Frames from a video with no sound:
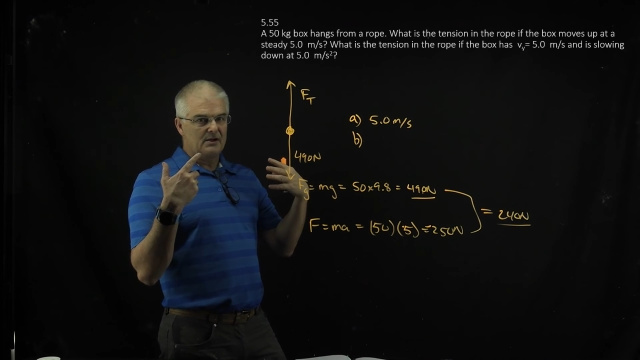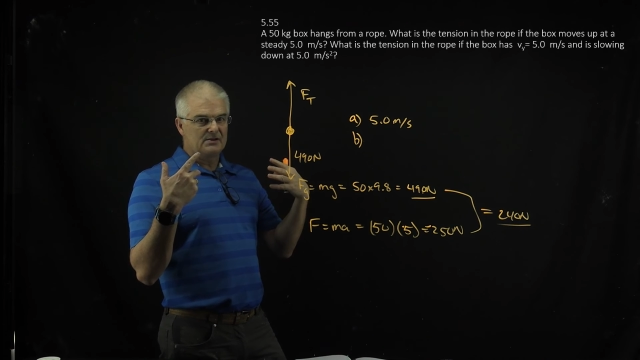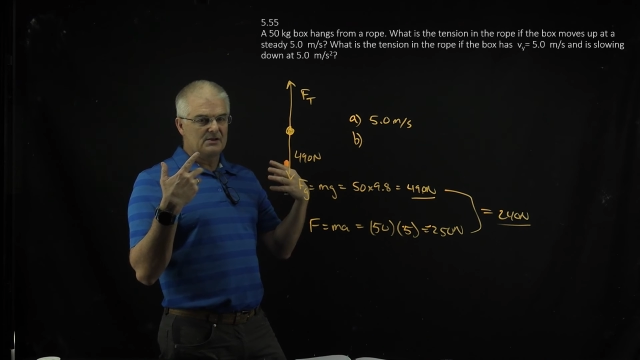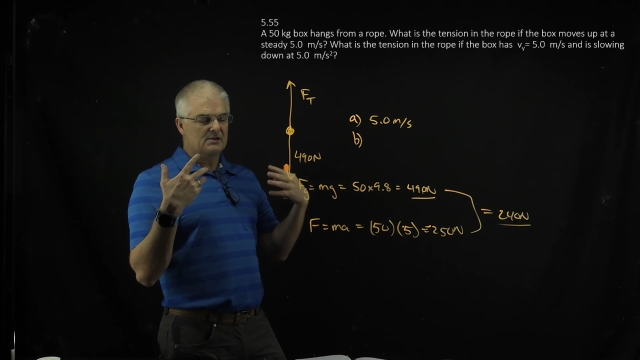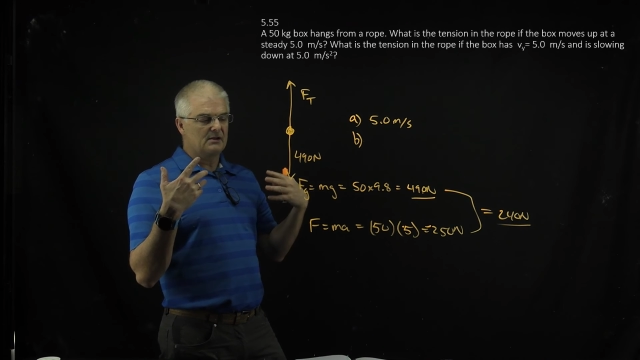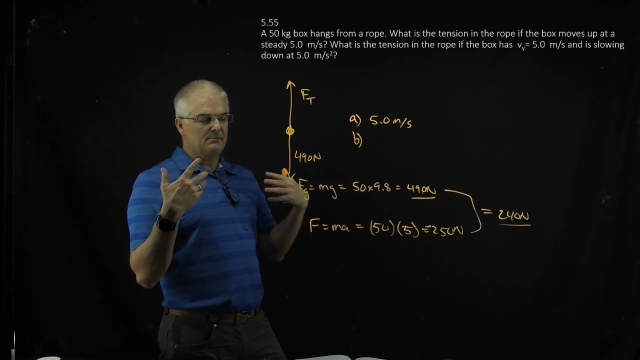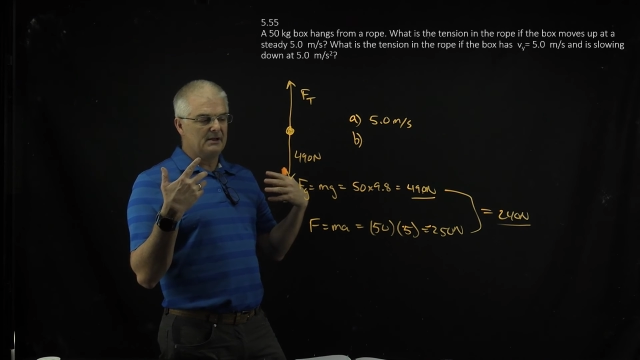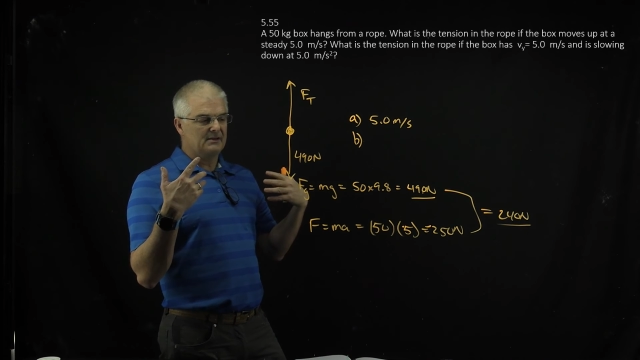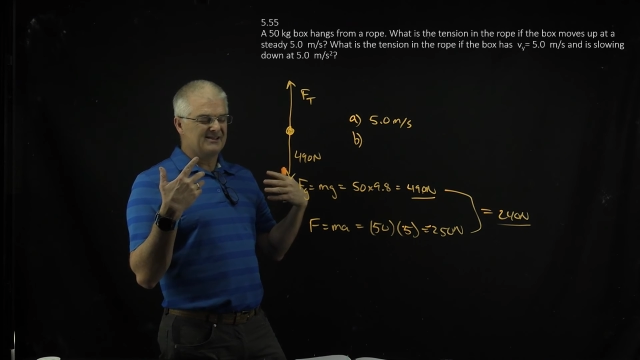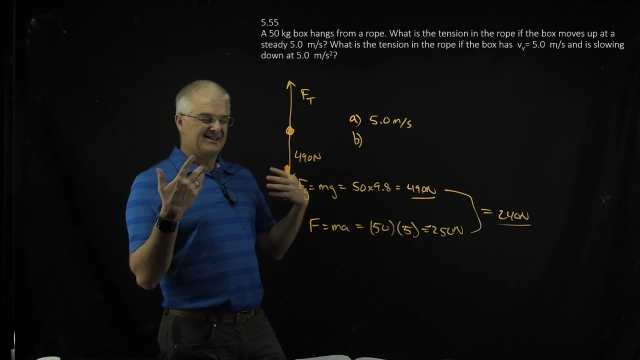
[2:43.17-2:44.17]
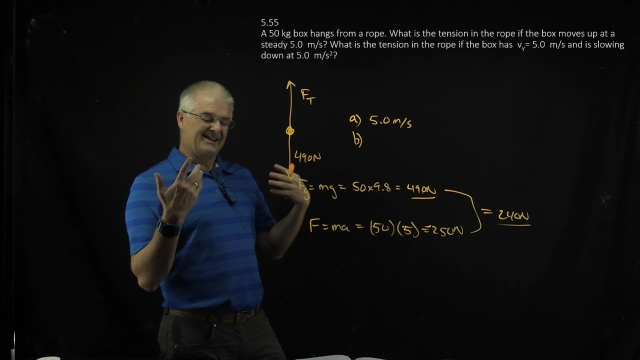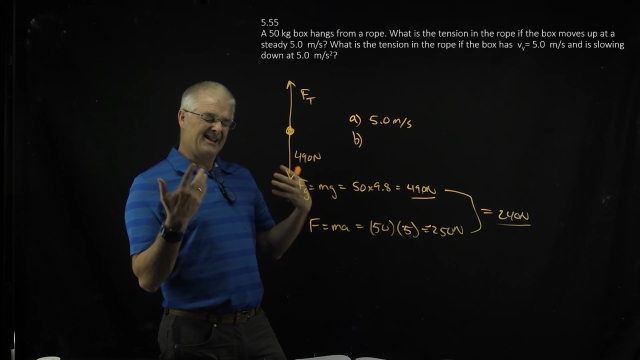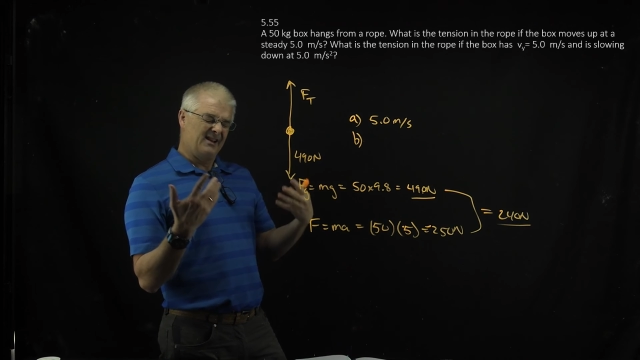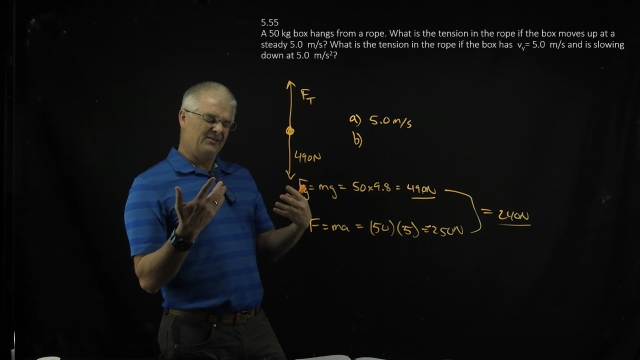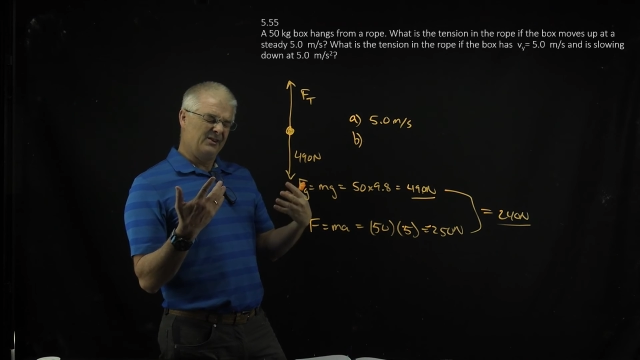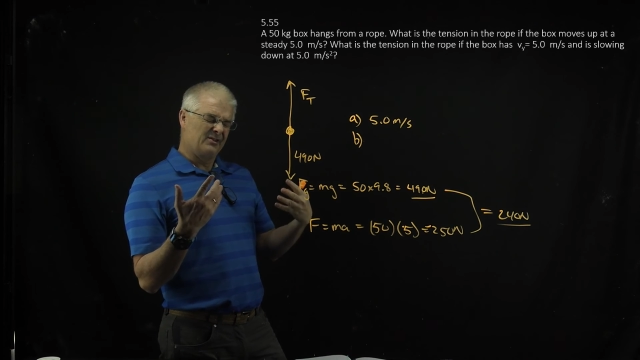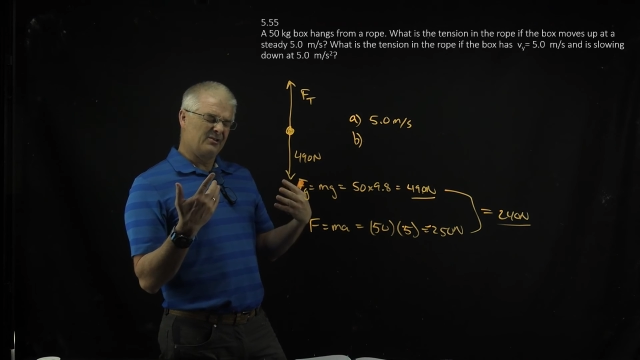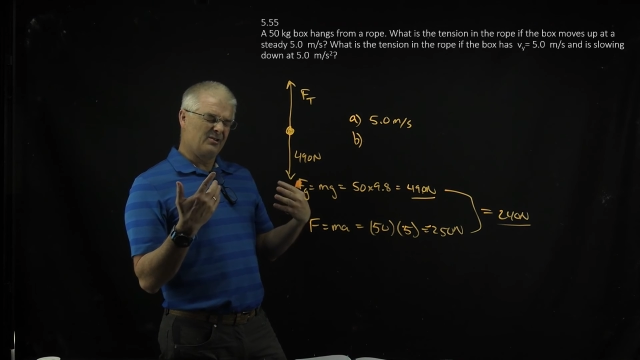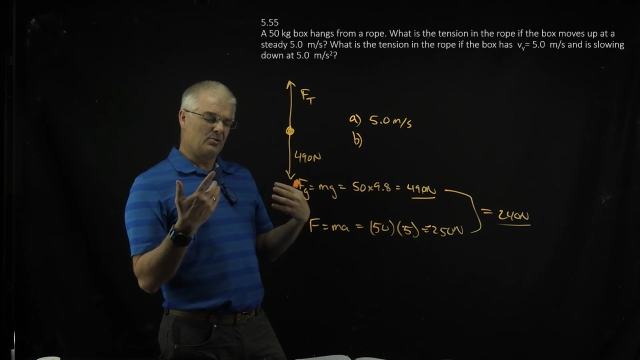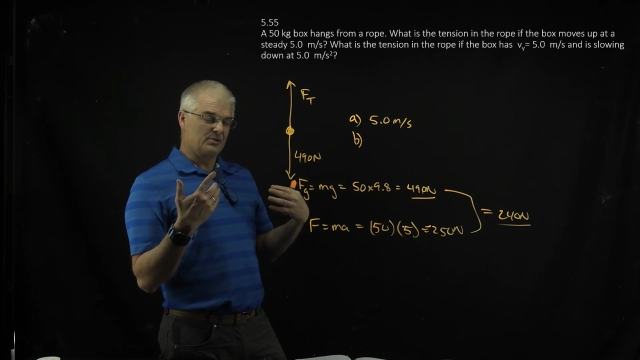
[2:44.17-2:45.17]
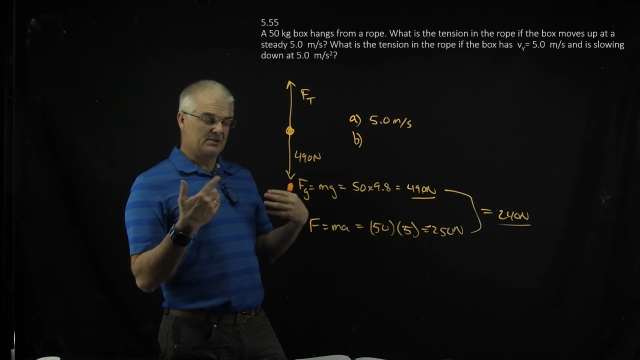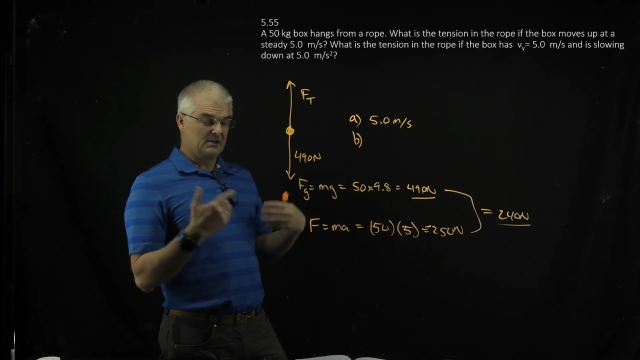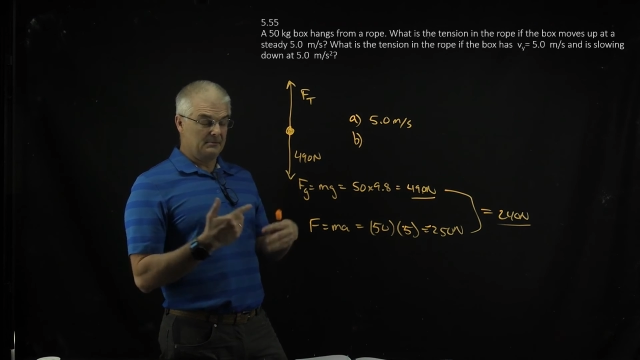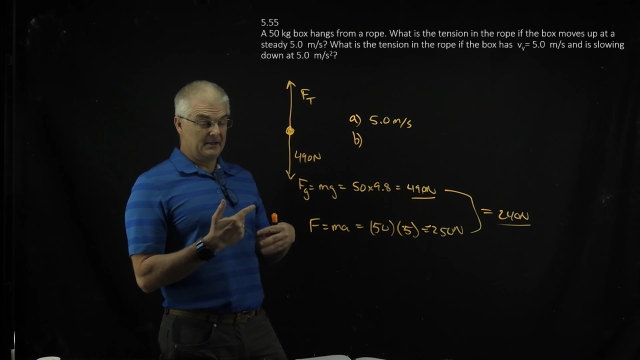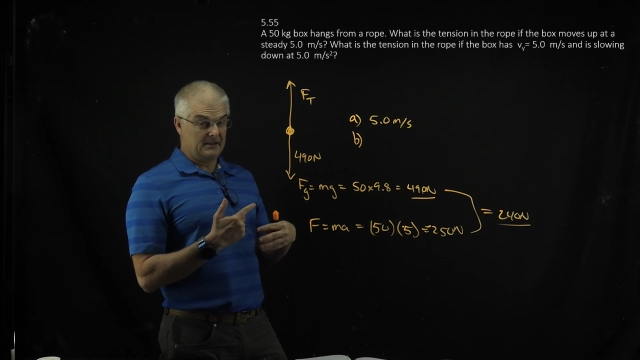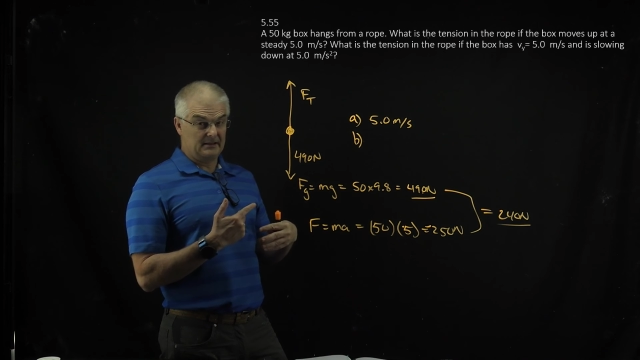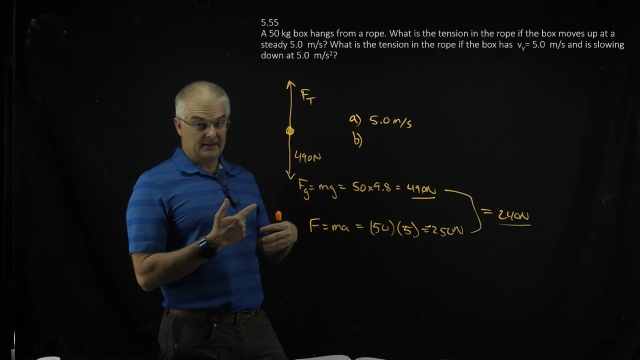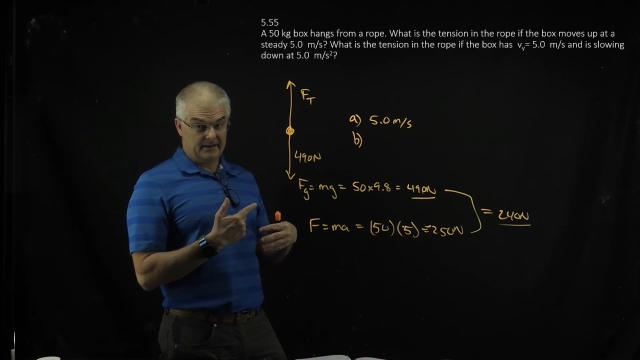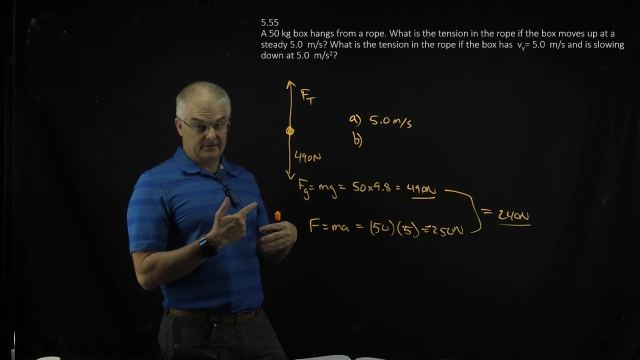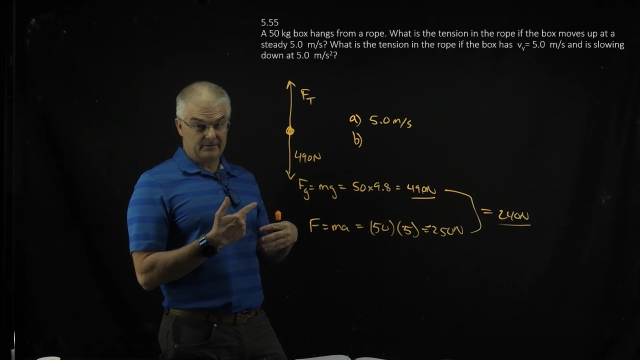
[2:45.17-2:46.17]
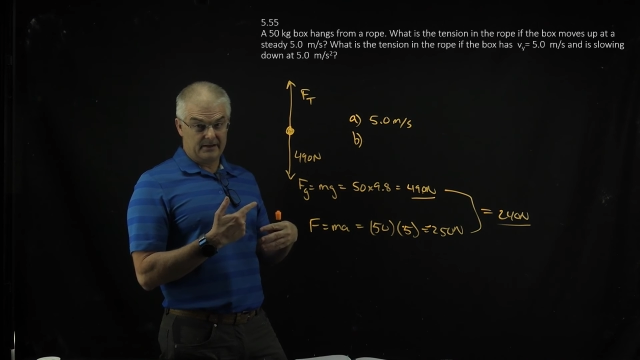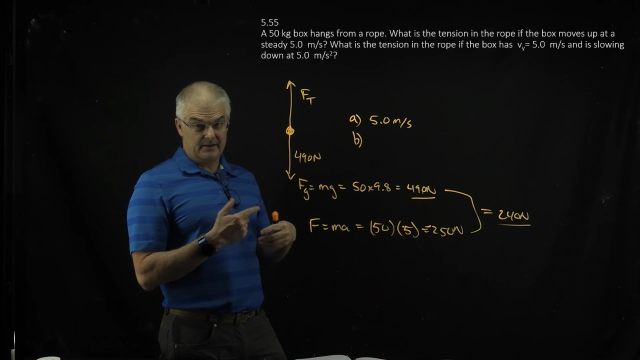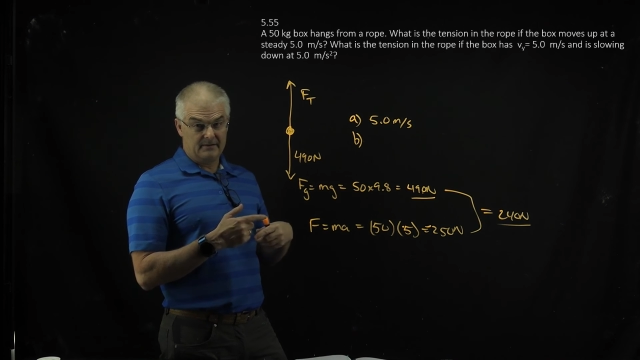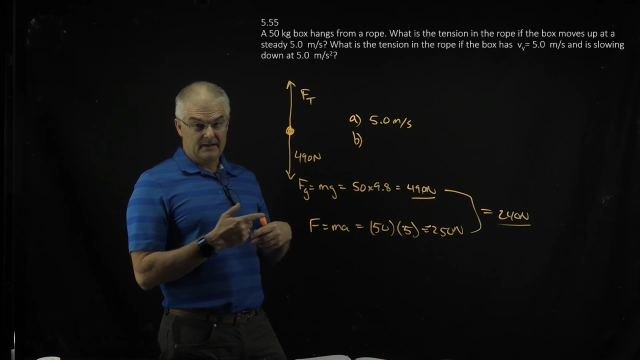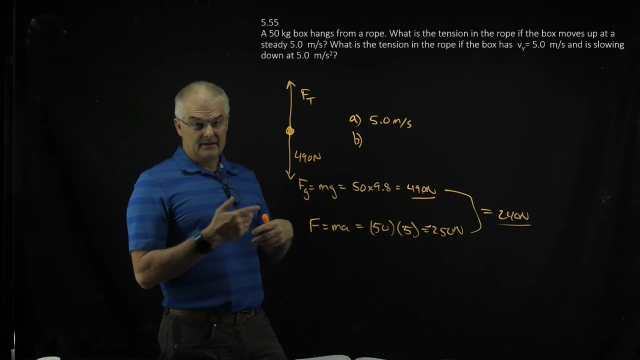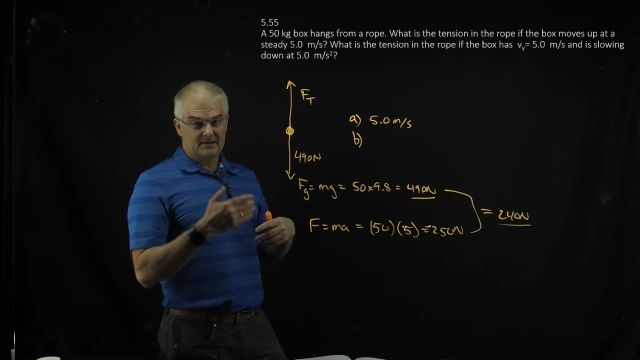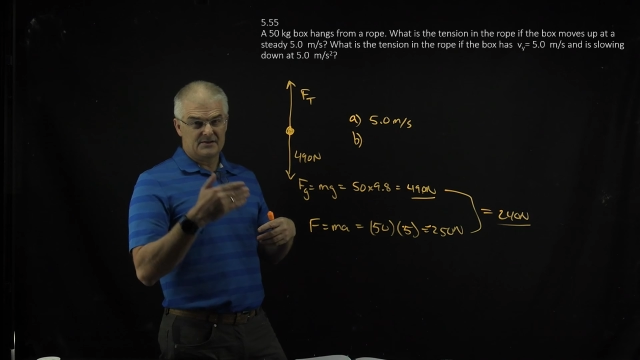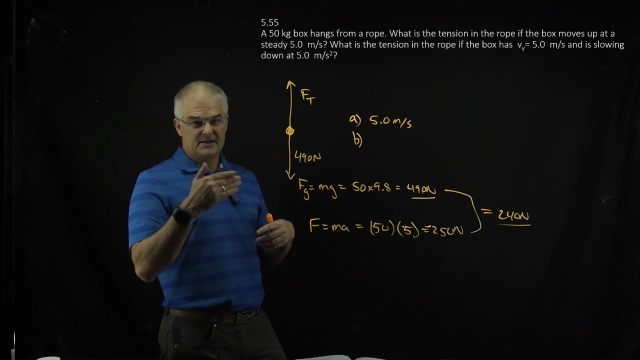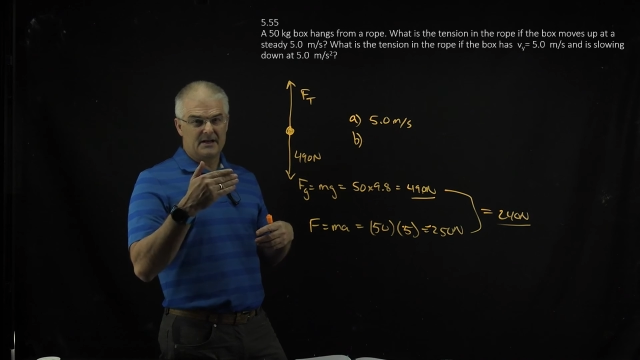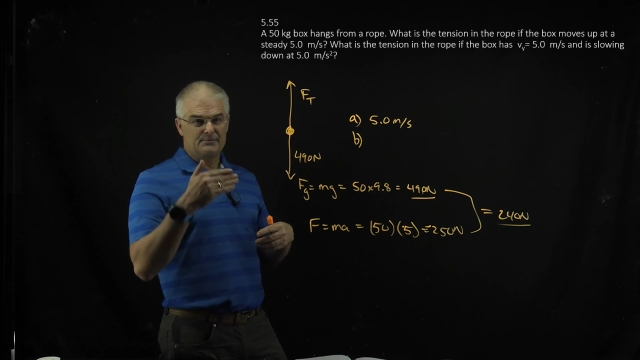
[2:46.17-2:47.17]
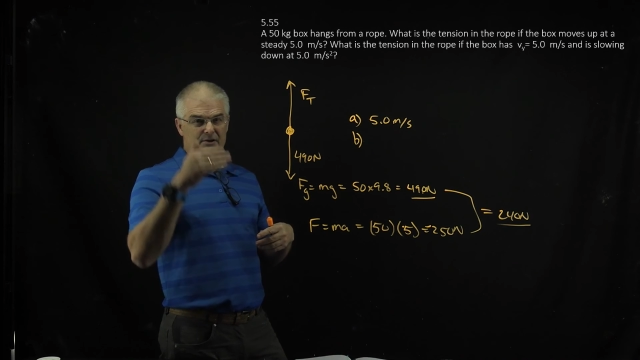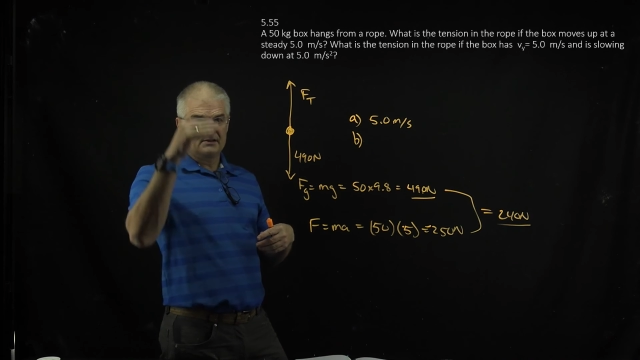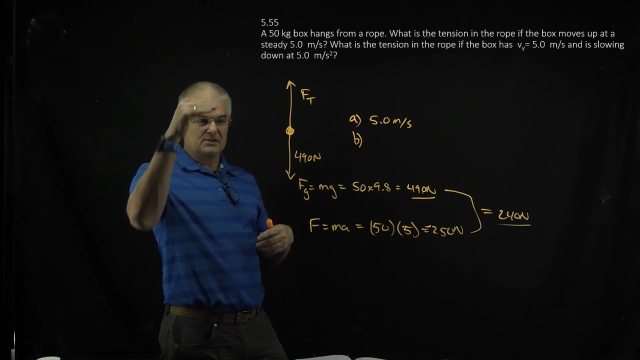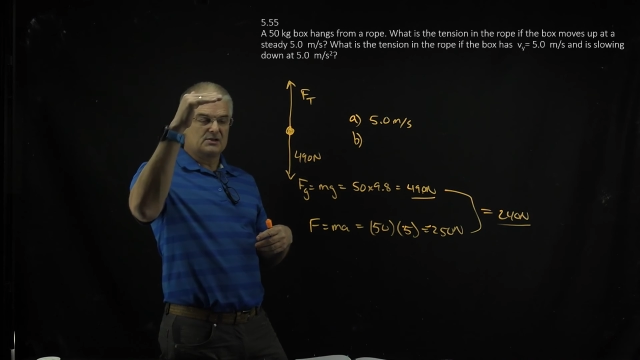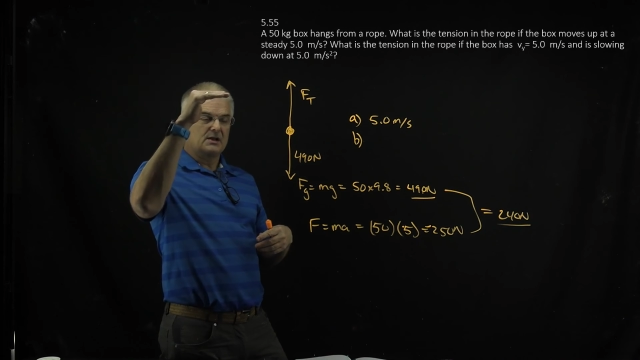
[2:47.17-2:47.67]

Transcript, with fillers: is this going to make this like heavier or is it going to make it lighter, right? Because the object is